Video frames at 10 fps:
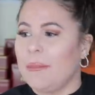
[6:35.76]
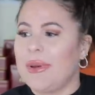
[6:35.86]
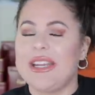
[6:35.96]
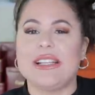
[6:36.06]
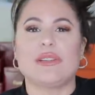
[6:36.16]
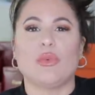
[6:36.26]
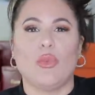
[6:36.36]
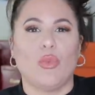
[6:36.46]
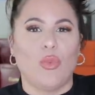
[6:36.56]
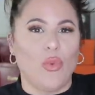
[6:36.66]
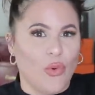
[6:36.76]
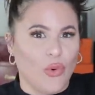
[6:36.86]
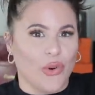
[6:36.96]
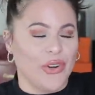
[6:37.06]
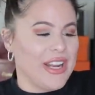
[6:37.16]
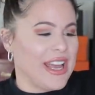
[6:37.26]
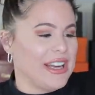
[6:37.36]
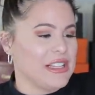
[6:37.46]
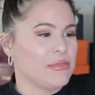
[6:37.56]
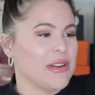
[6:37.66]
but it's worn
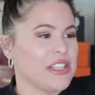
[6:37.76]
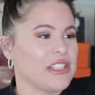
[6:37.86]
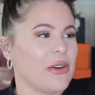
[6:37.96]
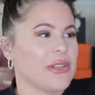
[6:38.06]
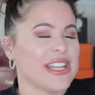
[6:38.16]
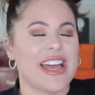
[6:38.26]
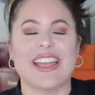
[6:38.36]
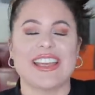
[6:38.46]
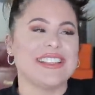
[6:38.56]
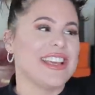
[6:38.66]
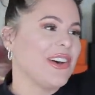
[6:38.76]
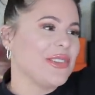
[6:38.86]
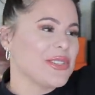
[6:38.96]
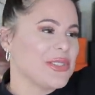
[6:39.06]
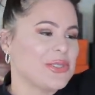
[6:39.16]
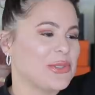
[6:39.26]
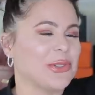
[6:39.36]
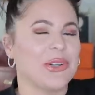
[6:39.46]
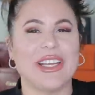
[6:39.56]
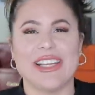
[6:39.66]
and as much as i was like it tells a
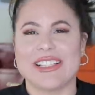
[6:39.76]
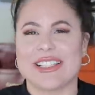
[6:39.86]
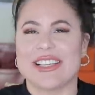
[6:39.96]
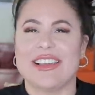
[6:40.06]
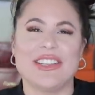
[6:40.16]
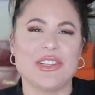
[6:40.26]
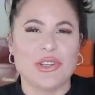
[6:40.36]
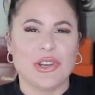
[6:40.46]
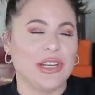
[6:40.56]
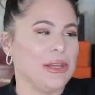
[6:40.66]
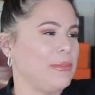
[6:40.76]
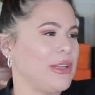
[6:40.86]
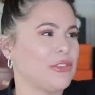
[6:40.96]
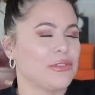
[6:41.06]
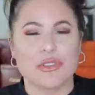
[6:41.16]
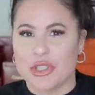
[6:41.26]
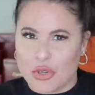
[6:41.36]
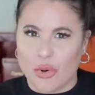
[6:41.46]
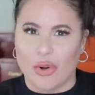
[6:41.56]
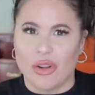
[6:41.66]
story it's the journey been through
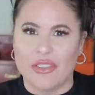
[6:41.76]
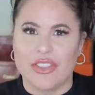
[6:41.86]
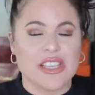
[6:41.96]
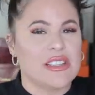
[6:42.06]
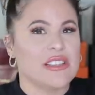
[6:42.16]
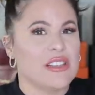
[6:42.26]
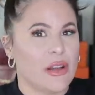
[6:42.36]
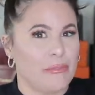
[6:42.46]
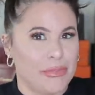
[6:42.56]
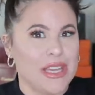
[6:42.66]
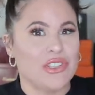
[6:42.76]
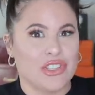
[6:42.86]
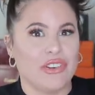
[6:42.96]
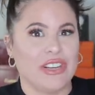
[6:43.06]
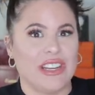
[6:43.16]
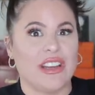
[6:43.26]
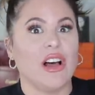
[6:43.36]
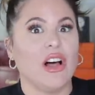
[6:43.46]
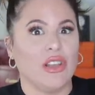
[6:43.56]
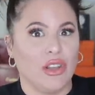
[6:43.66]
sure this is a big journey,
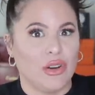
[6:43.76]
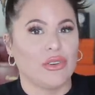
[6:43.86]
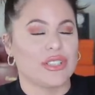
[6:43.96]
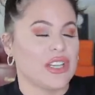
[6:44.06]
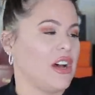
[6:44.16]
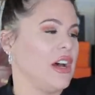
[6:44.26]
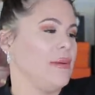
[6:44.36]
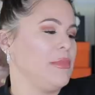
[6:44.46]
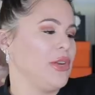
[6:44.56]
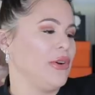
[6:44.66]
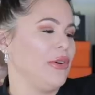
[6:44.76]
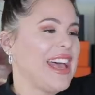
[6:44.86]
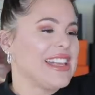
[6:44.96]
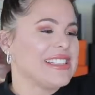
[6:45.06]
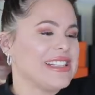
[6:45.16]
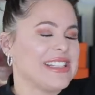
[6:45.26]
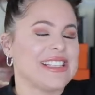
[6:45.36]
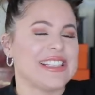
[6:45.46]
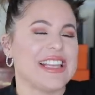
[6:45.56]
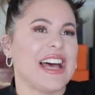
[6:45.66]
a long time, you know. As it
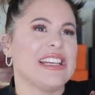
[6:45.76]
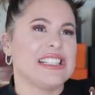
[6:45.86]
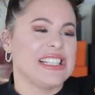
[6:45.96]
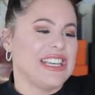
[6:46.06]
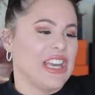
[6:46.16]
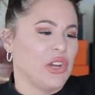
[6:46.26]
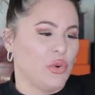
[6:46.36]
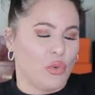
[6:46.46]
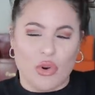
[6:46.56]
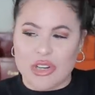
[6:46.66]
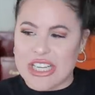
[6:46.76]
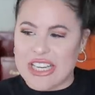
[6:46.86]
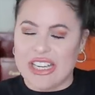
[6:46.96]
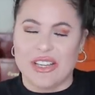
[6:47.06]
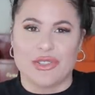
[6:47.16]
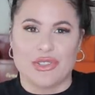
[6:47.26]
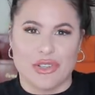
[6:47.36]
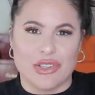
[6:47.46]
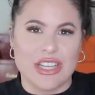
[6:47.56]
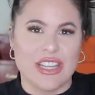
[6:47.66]
starts to get grotty and
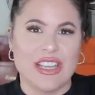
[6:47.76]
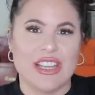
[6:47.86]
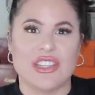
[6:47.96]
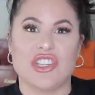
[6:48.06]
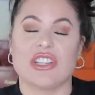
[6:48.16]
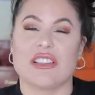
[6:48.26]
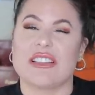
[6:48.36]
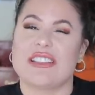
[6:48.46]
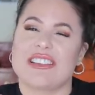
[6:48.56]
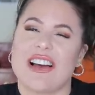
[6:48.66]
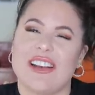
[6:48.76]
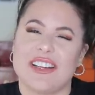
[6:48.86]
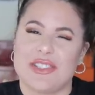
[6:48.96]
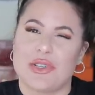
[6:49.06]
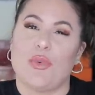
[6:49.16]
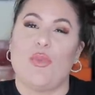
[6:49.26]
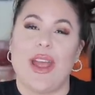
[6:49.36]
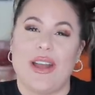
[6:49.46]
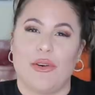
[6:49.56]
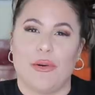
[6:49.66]
dirty, it just started to
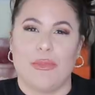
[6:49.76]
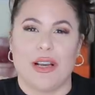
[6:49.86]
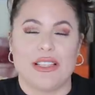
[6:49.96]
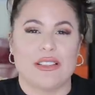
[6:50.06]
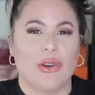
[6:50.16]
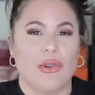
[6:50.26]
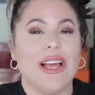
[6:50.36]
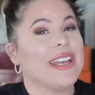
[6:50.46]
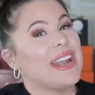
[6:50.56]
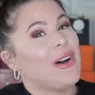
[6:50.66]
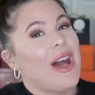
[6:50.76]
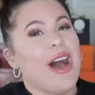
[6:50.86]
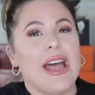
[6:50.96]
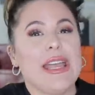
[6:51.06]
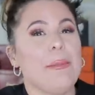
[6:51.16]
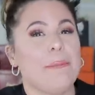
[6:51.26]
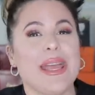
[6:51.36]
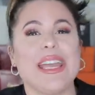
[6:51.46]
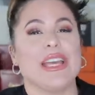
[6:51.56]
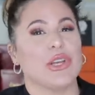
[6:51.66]
wear on my soul. And now I am
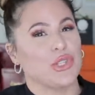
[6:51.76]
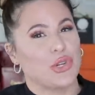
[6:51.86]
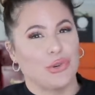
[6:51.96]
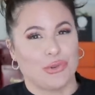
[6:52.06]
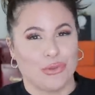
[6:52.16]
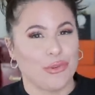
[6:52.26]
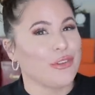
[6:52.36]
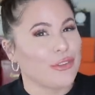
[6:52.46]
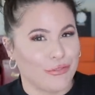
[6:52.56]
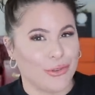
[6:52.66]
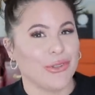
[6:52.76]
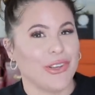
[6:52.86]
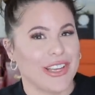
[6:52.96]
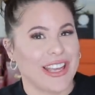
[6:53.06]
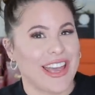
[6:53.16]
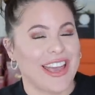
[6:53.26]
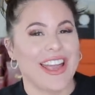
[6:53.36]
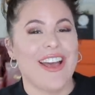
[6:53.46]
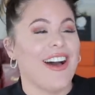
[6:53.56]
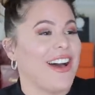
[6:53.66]
being truthful,
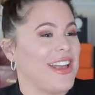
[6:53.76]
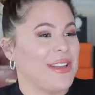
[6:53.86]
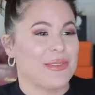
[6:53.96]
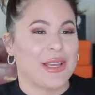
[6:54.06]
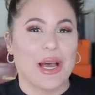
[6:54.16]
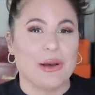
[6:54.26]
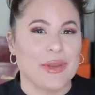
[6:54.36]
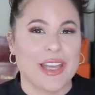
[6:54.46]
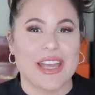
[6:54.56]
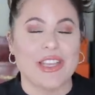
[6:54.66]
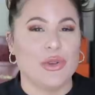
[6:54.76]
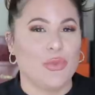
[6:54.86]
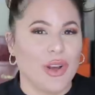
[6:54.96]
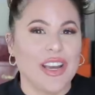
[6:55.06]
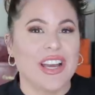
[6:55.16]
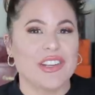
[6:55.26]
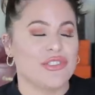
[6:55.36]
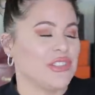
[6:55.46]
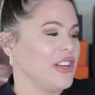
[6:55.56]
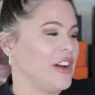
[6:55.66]
okay? I am coming at you
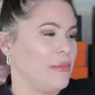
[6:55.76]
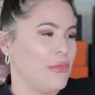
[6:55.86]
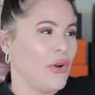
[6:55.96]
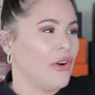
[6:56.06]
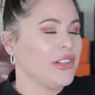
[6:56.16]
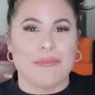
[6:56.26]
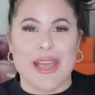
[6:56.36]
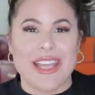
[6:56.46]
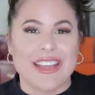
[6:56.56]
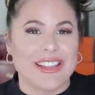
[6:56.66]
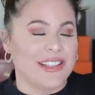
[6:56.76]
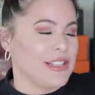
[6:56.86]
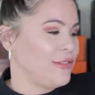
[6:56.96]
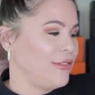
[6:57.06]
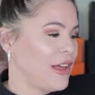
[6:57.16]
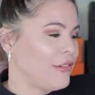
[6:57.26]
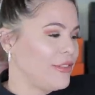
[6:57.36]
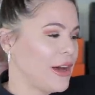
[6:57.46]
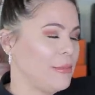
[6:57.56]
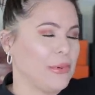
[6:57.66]
100. I'm not making this fluff
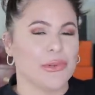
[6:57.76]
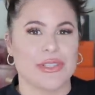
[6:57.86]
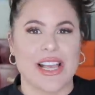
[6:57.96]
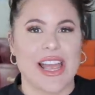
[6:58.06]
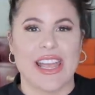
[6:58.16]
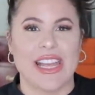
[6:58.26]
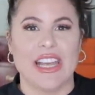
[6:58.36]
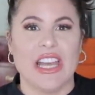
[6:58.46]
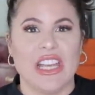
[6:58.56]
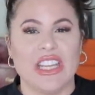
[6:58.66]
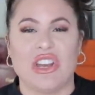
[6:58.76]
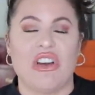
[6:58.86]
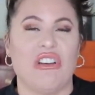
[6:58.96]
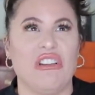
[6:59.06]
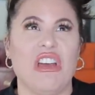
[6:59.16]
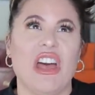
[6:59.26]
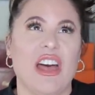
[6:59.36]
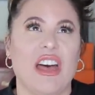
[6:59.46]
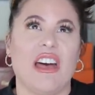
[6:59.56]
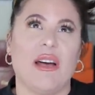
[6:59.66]
up or saying, you know,
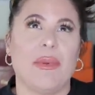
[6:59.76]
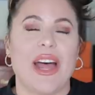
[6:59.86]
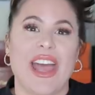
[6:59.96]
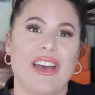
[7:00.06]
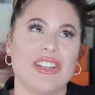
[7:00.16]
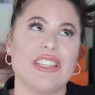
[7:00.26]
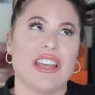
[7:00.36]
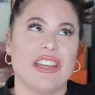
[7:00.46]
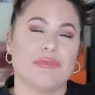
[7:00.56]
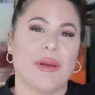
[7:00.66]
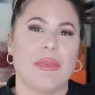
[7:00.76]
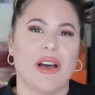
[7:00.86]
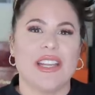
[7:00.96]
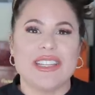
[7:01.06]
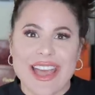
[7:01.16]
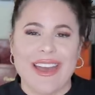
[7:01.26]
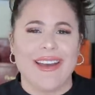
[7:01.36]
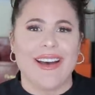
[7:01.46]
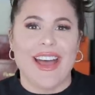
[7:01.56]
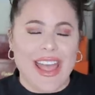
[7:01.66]
um, I haven't changed my mind.
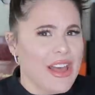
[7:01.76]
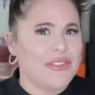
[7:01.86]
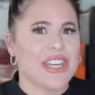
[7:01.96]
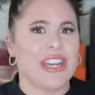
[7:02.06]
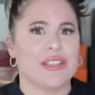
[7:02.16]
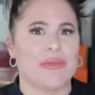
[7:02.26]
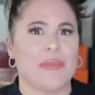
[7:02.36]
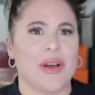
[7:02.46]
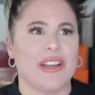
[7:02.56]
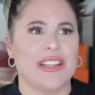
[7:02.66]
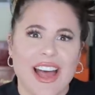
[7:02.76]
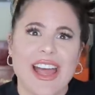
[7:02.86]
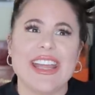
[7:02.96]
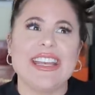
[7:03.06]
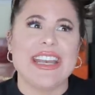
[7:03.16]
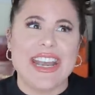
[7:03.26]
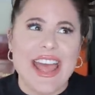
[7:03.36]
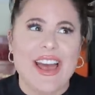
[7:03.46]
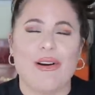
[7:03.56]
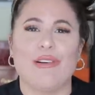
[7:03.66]
Yeah, I have changed my mind. I
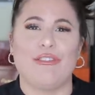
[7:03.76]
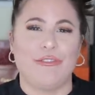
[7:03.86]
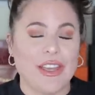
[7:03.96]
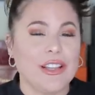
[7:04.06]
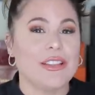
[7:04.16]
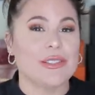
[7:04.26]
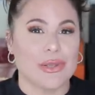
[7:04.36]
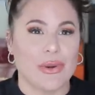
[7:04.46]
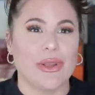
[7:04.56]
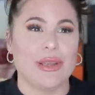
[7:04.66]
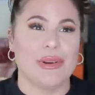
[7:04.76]
now feel as though in